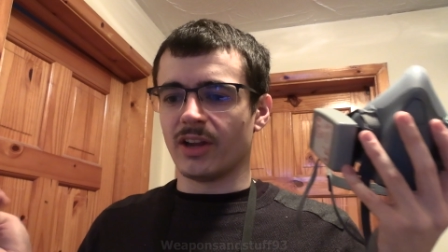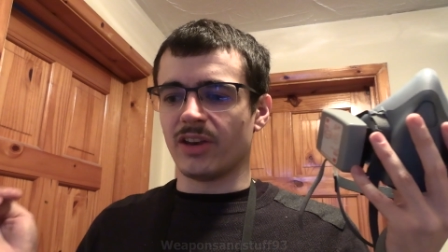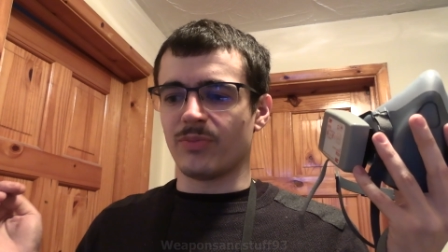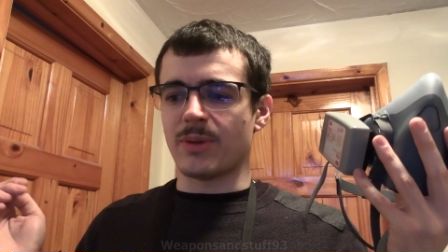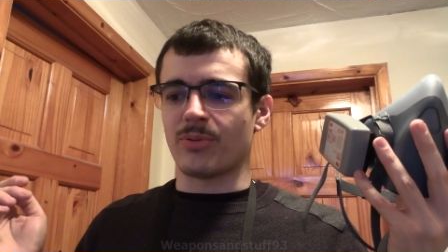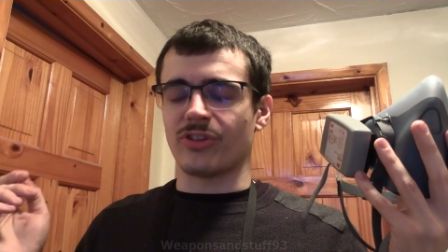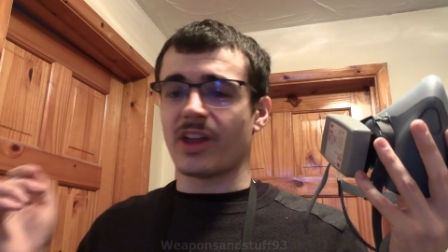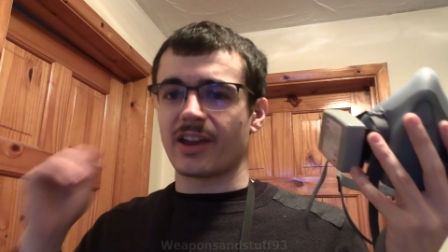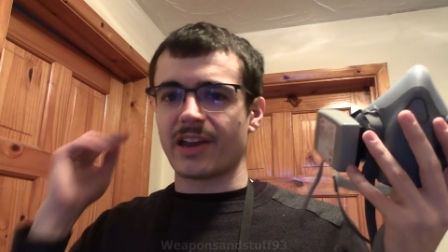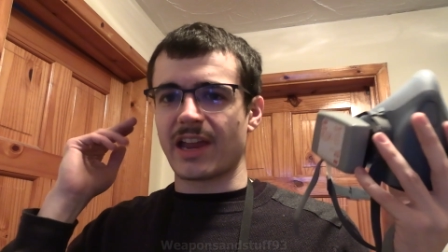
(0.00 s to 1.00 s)
And if people are
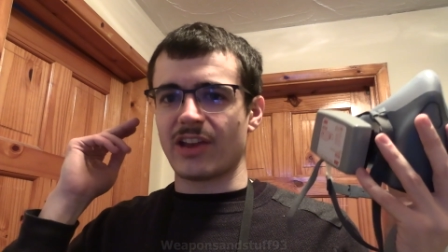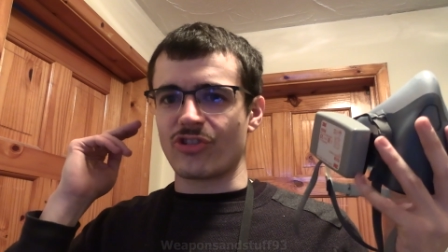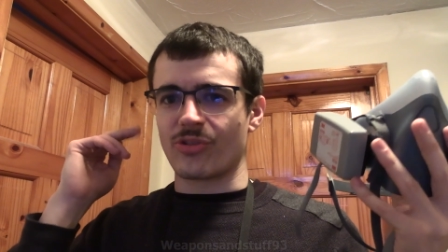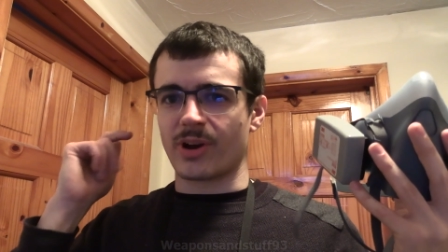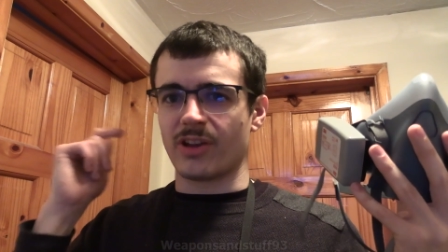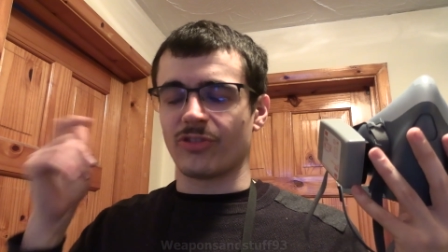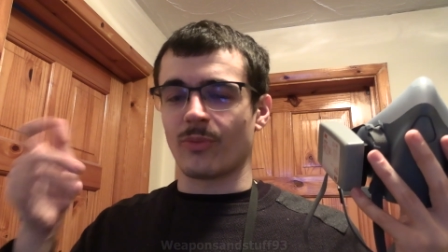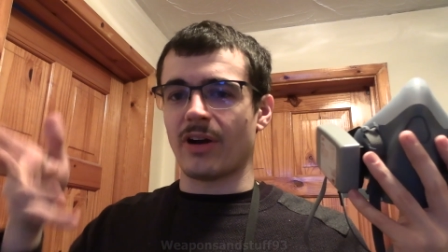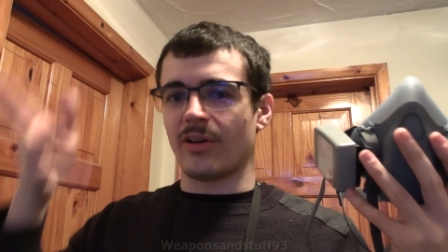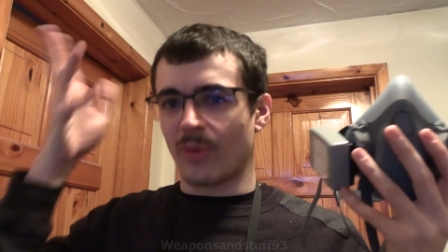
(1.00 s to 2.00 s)
saying it can get into your ears,
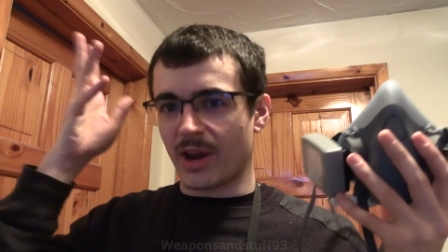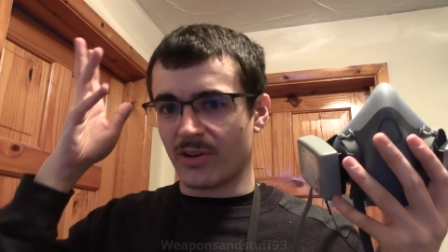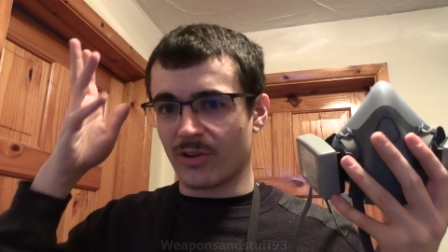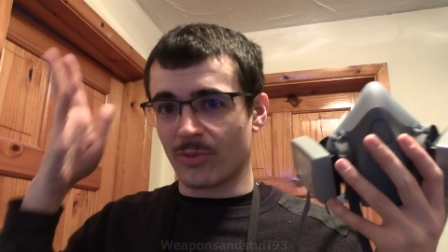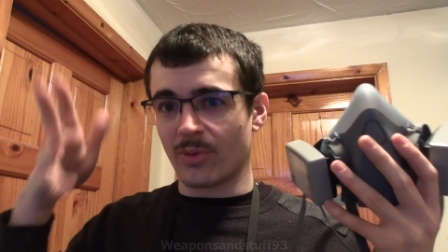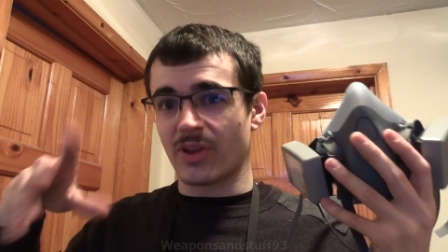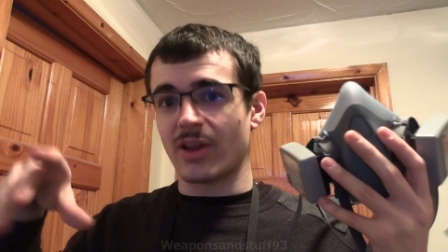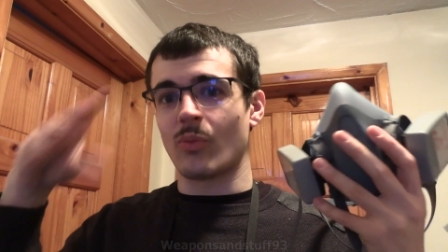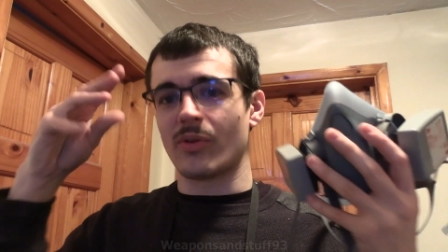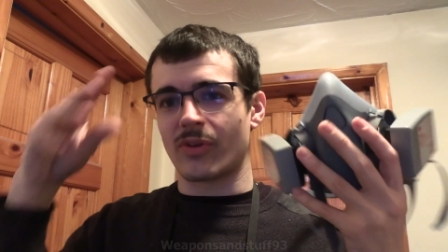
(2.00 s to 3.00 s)
wear a rain hood with
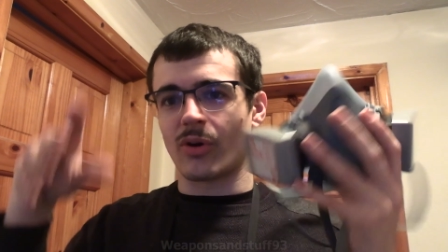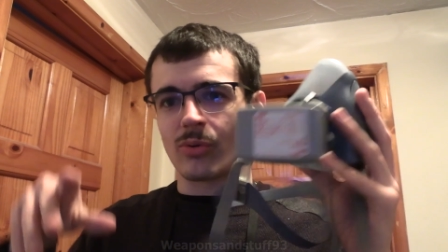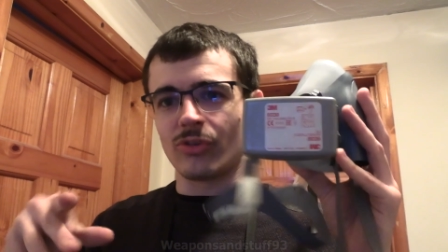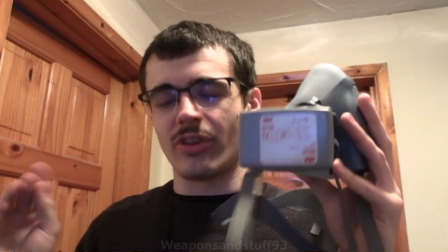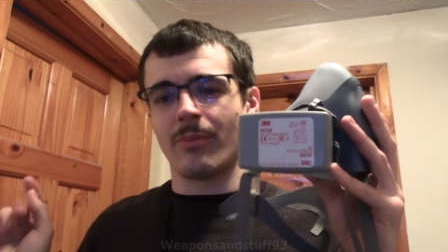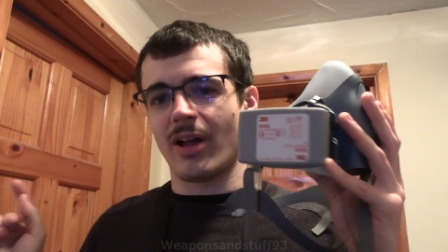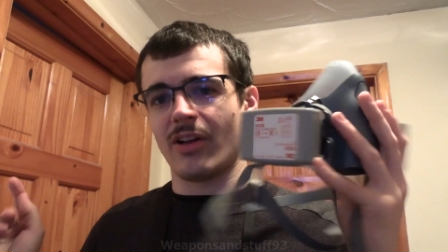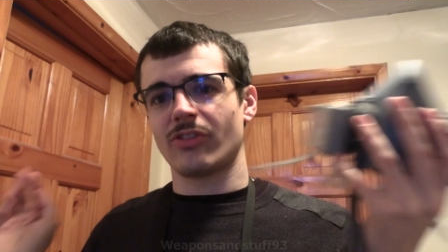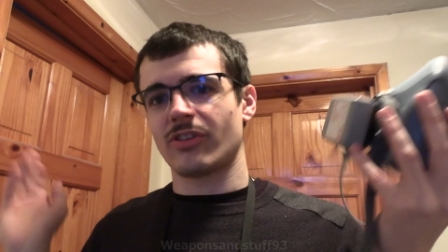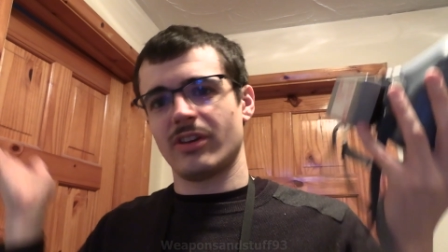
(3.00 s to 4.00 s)
it, with goggles and the
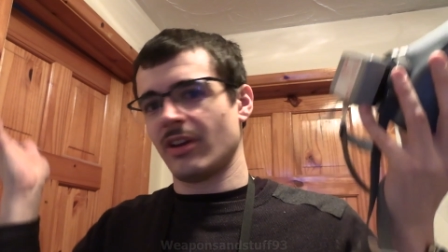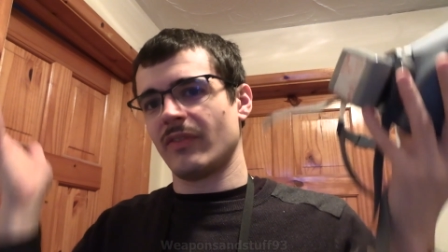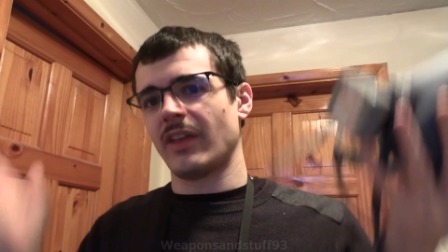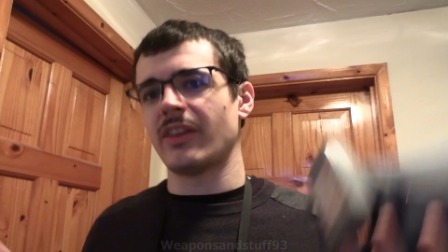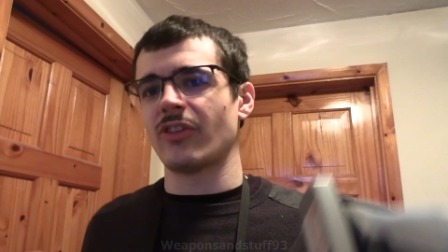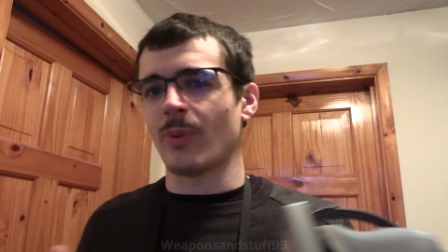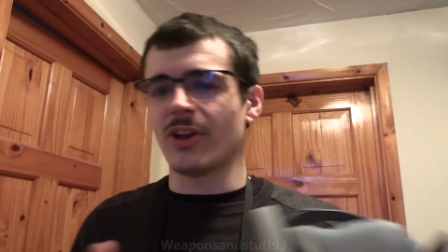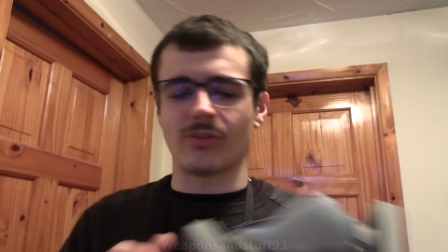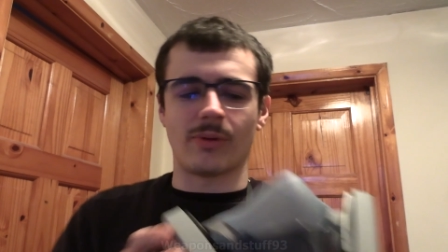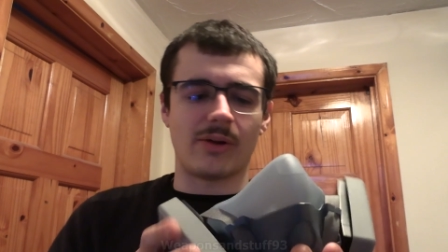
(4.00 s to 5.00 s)
mask. You know, there's
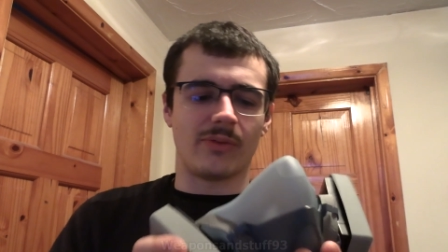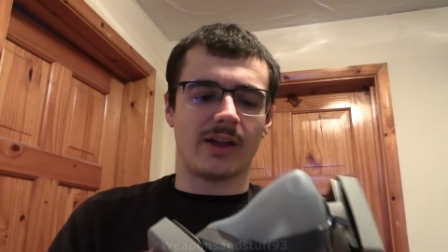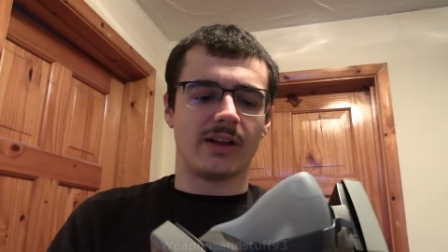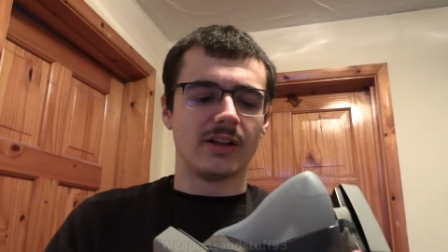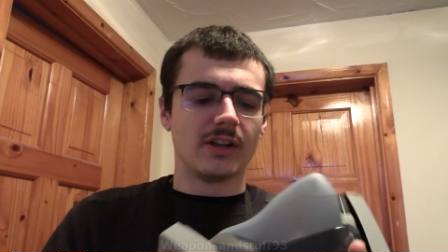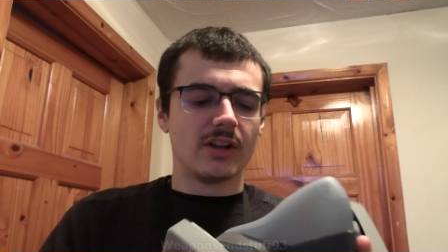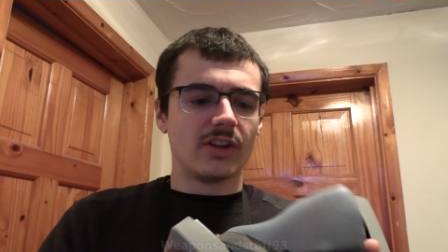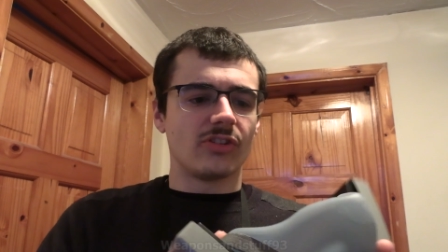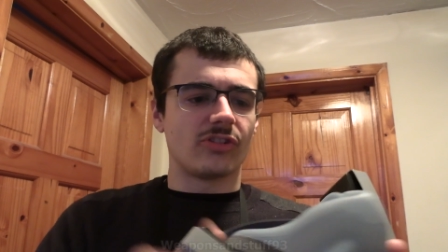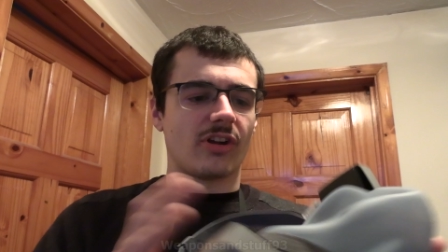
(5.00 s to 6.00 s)
ways around that.
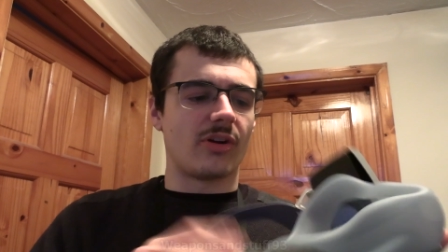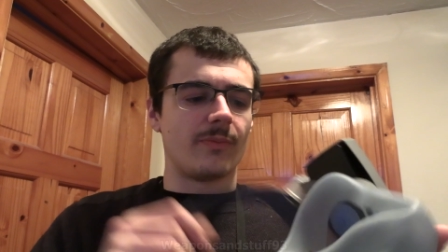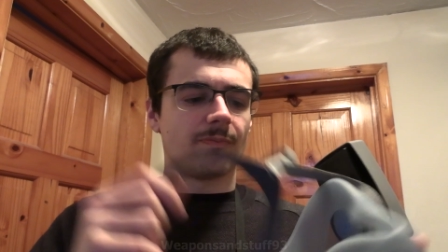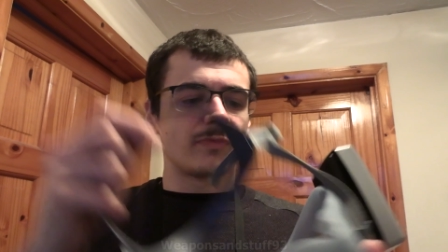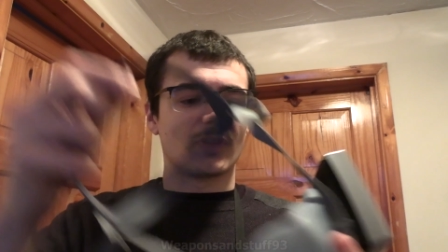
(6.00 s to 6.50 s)
So